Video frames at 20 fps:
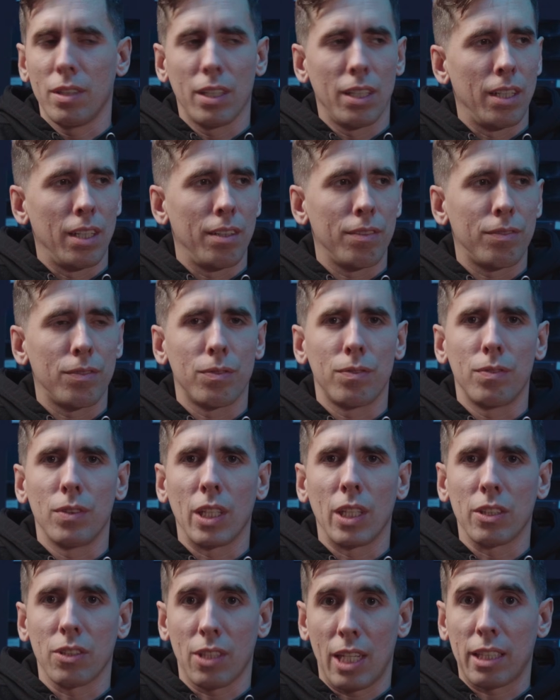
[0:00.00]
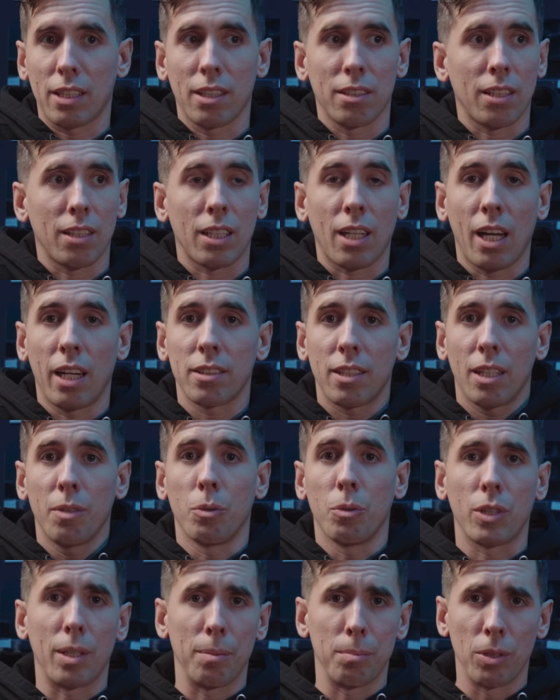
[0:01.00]
If you guys like this content,
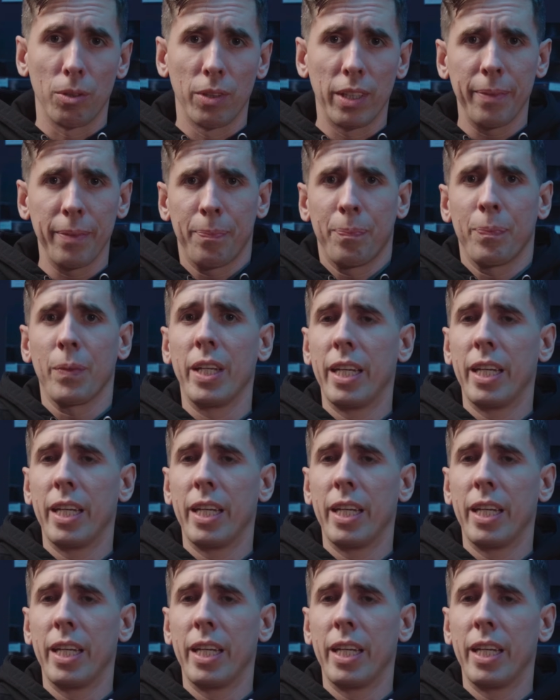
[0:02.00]
we'll keep doing it.